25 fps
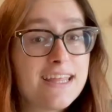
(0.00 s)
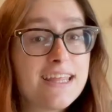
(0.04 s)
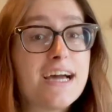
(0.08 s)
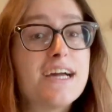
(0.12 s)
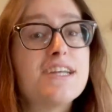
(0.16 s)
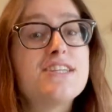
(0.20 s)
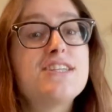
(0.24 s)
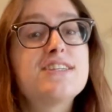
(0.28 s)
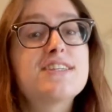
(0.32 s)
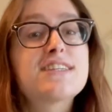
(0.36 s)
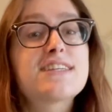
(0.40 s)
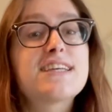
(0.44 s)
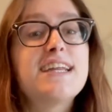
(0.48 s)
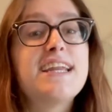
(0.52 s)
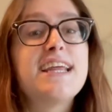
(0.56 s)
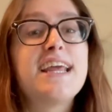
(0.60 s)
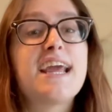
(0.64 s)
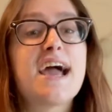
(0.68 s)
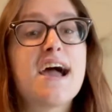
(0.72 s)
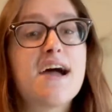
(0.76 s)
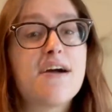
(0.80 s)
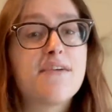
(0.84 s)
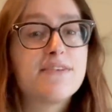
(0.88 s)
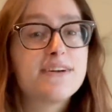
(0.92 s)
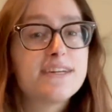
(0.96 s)
that's just getting
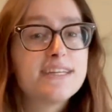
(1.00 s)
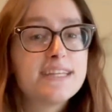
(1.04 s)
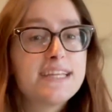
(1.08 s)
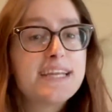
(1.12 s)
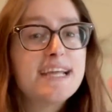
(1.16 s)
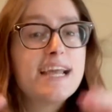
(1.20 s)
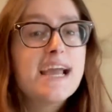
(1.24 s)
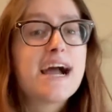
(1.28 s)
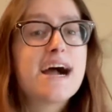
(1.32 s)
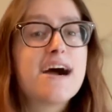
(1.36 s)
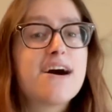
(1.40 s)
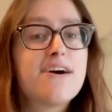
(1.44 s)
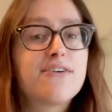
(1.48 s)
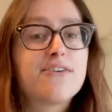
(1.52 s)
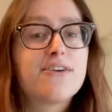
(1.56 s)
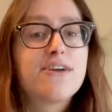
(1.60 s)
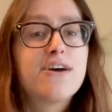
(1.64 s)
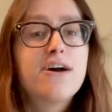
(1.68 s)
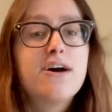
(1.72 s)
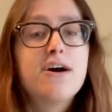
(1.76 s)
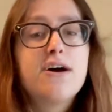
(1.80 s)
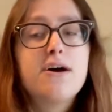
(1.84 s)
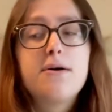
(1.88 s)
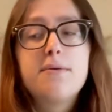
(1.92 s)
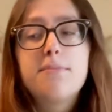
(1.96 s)
everything out,
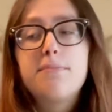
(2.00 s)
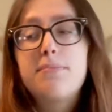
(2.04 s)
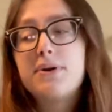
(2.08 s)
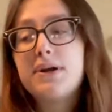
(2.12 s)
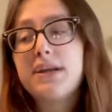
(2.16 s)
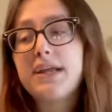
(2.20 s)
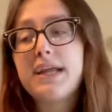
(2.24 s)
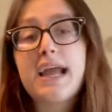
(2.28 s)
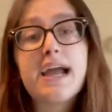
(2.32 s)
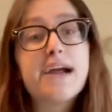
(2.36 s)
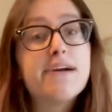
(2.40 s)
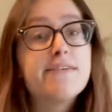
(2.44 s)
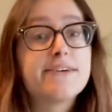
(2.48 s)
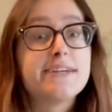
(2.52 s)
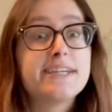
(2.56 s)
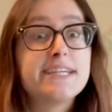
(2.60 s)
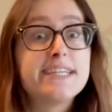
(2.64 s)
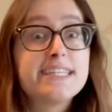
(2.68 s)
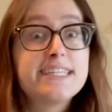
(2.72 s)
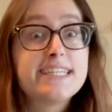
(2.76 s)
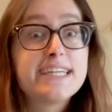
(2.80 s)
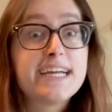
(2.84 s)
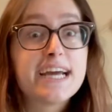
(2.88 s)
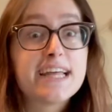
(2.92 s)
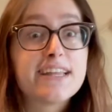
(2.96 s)
putting
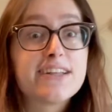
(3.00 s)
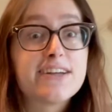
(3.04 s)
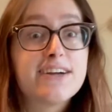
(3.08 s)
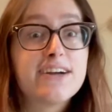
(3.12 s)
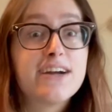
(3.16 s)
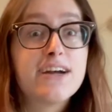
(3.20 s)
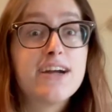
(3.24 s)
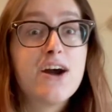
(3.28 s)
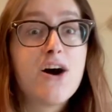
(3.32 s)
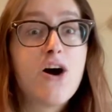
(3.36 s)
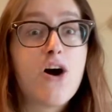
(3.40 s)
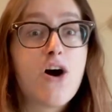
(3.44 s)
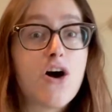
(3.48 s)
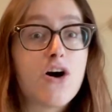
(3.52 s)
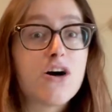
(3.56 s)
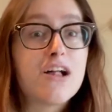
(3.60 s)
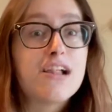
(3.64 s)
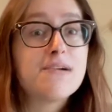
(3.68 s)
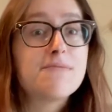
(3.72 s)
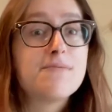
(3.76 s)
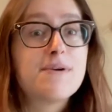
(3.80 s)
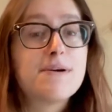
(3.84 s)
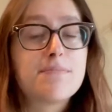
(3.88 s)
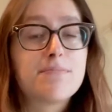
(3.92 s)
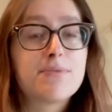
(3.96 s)
everything together
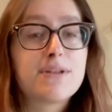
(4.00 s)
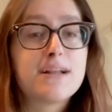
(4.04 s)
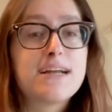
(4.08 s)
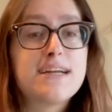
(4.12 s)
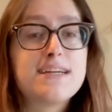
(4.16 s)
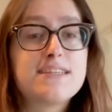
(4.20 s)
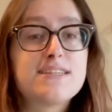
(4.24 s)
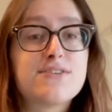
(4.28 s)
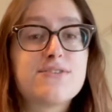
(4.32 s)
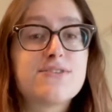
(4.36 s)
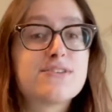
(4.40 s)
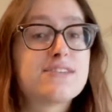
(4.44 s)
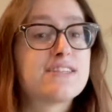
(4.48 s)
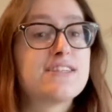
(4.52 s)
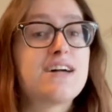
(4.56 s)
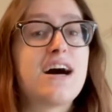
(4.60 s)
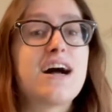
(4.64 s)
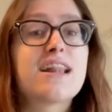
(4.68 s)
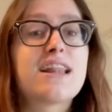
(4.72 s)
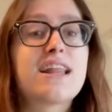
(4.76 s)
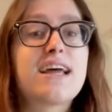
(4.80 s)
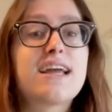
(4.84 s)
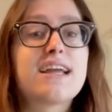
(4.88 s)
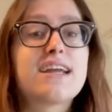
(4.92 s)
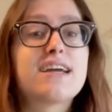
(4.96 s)
all in one place so it's
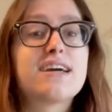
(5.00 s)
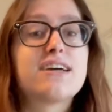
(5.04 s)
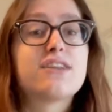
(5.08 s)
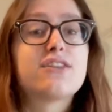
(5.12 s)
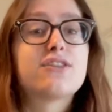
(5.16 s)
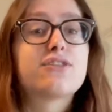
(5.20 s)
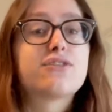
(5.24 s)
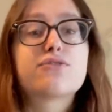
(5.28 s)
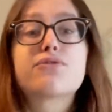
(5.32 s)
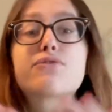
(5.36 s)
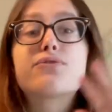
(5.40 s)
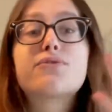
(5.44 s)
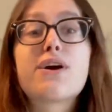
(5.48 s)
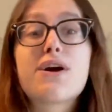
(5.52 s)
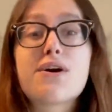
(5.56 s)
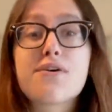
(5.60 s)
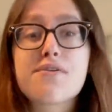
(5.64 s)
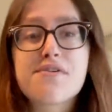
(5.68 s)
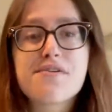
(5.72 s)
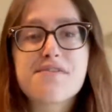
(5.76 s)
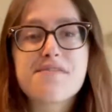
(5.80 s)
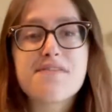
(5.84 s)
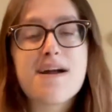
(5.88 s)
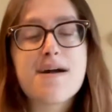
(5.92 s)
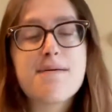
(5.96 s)
not like
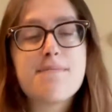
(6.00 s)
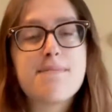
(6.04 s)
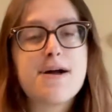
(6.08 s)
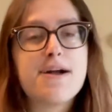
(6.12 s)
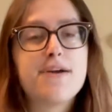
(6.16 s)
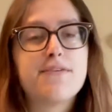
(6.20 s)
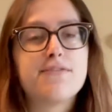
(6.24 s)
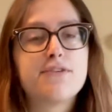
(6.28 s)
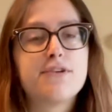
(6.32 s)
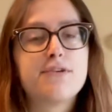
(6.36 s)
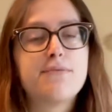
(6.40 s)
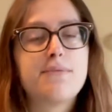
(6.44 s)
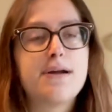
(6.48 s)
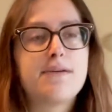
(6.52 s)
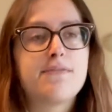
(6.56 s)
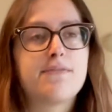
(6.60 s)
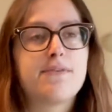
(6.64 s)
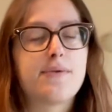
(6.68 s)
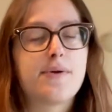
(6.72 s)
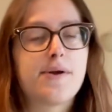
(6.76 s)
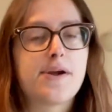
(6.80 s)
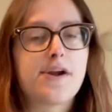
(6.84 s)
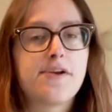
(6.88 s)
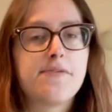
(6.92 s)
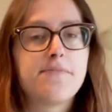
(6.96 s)
thrown around my room
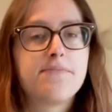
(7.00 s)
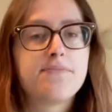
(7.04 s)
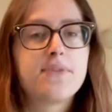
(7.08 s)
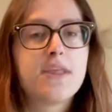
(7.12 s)
everywhere.